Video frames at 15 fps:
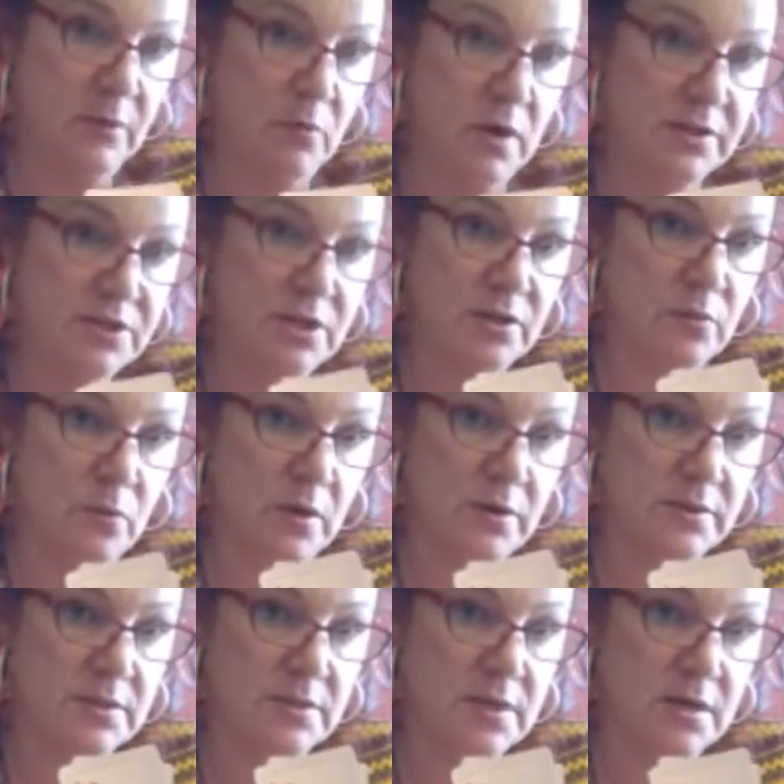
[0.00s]
watching your
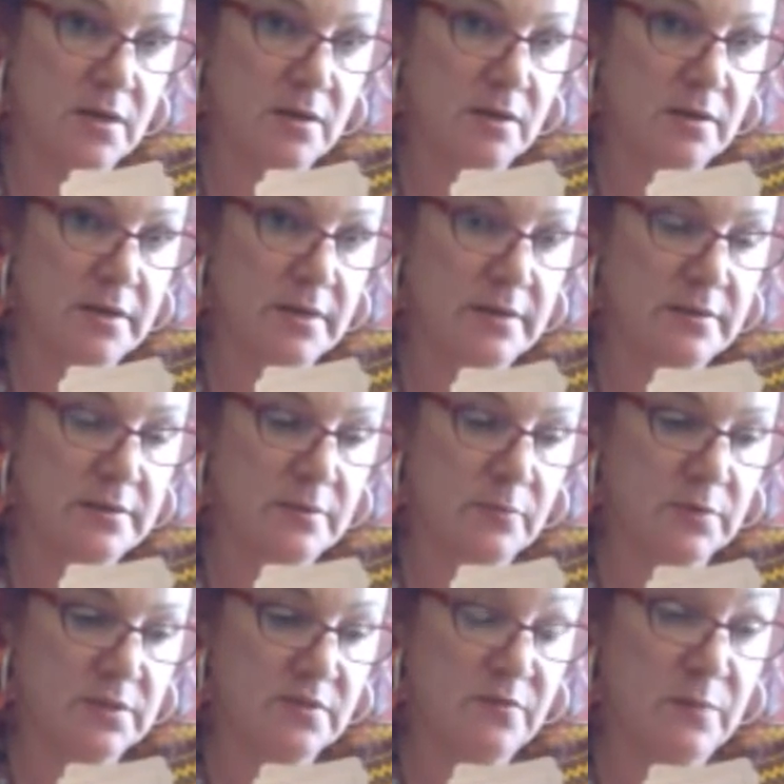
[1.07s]
words and not hurting
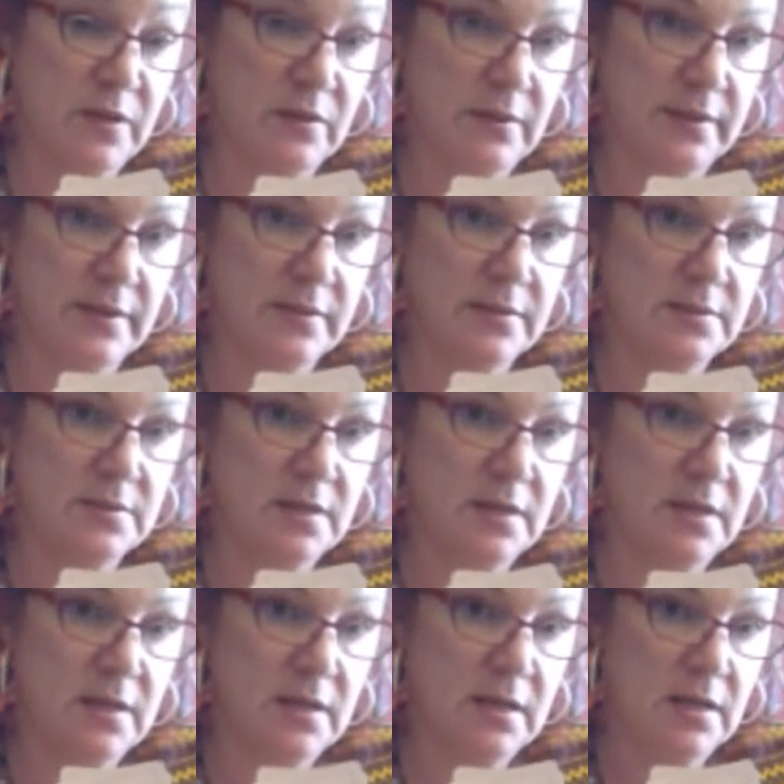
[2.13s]
someone's feelings
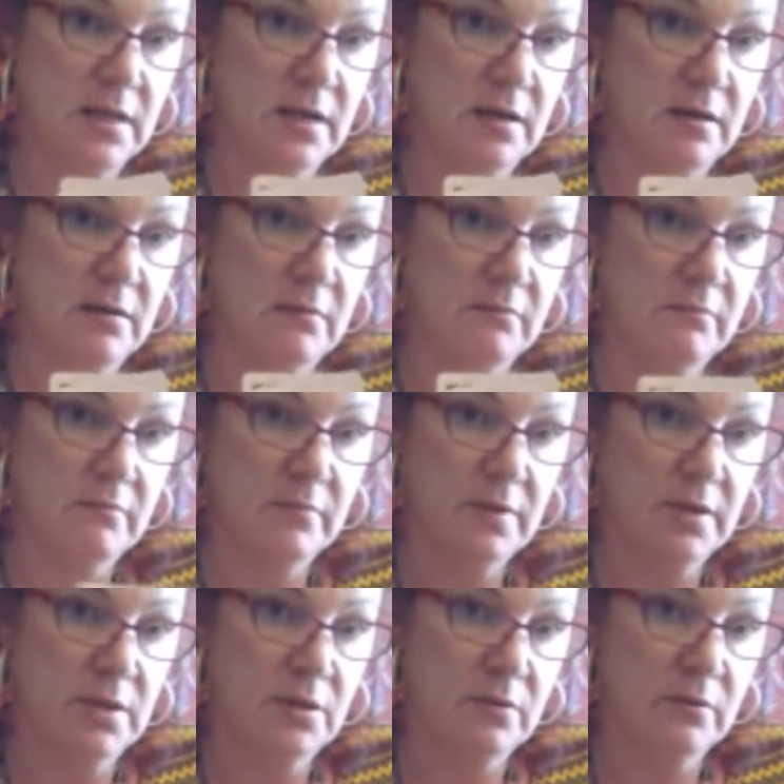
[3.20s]
can
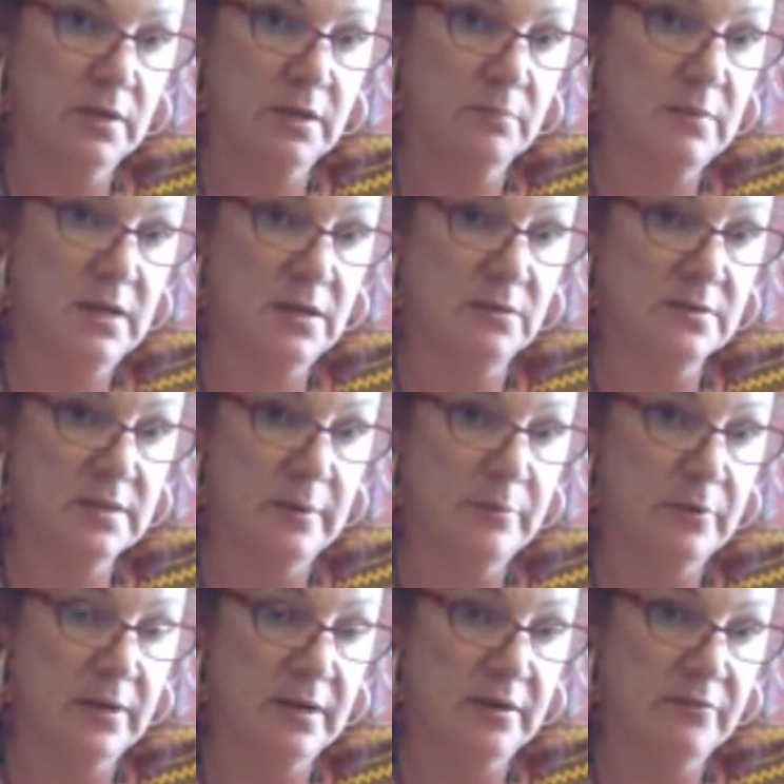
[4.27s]
make you
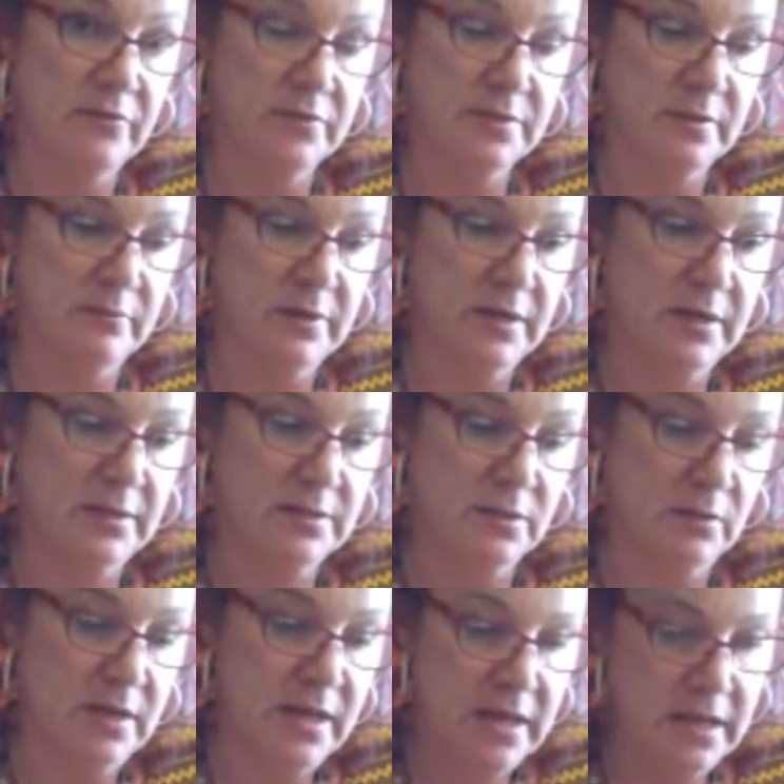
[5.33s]
separated for somebody.
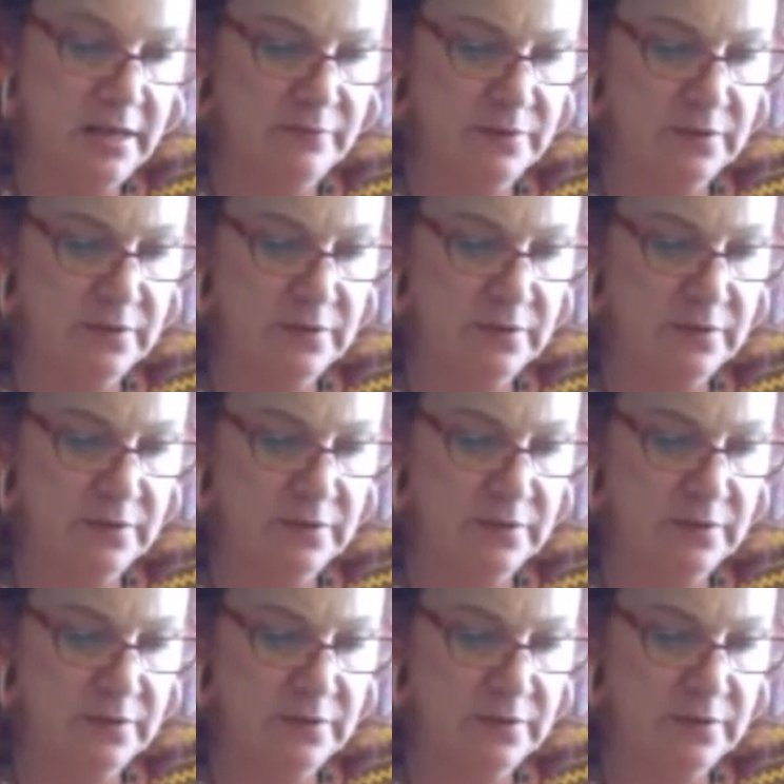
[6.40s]
So even